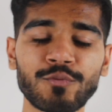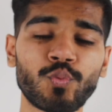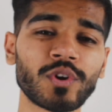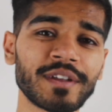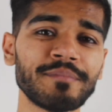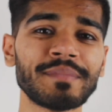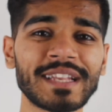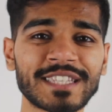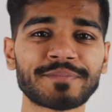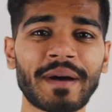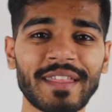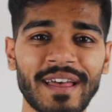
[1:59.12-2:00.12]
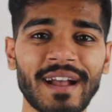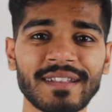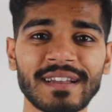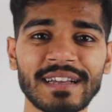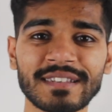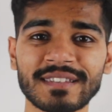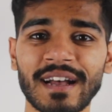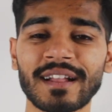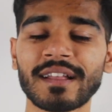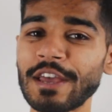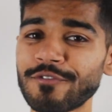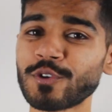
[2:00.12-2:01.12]
And what he means by that is
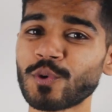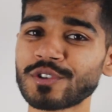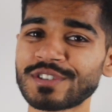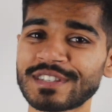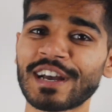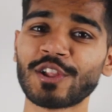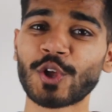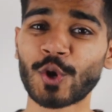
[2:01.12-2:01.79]
that if you were to tell